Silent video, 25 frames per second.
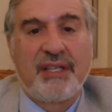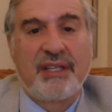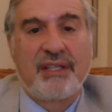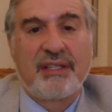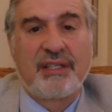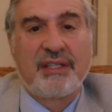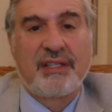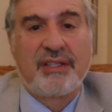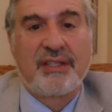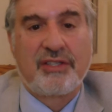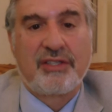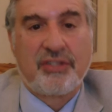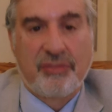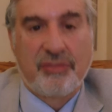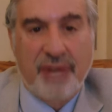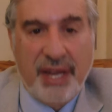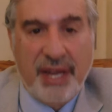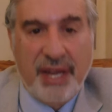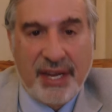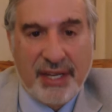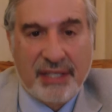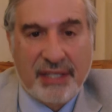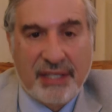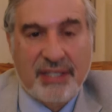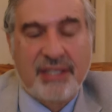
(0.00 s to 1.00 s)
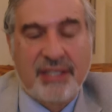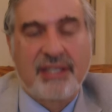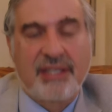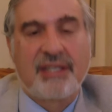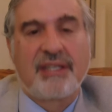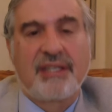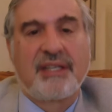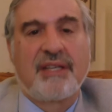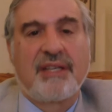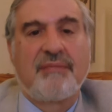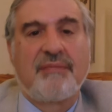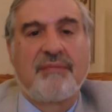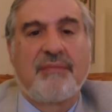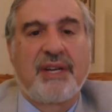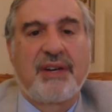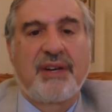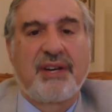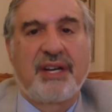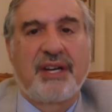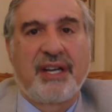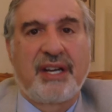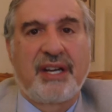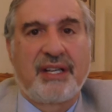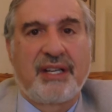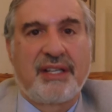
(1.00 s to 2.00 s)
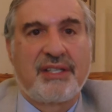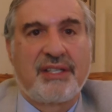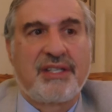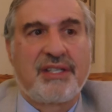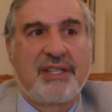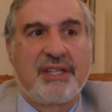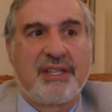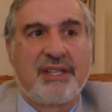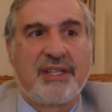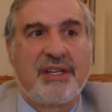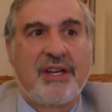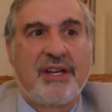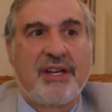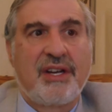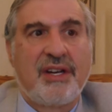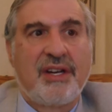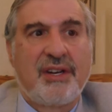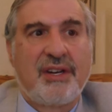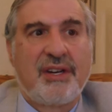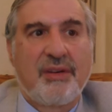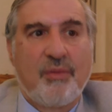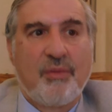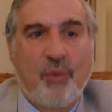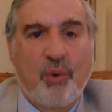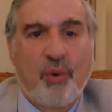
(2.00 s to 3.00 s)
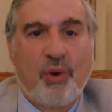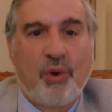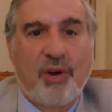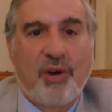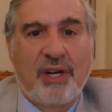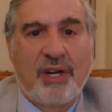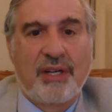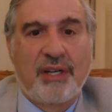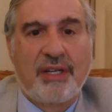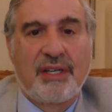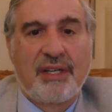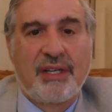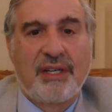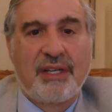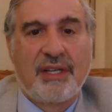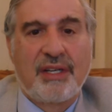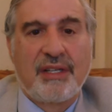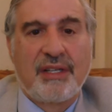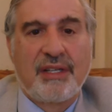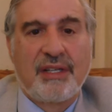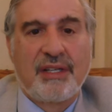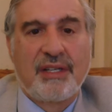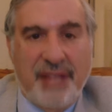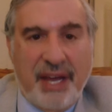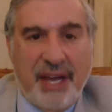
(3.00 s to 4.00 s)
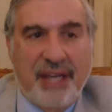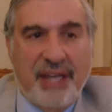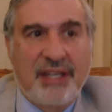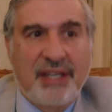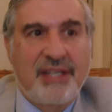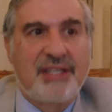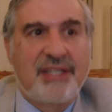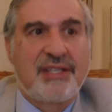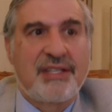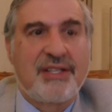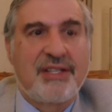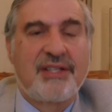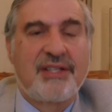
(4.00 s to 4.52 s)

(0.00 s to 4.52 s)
the dress that Marian Anderson wore that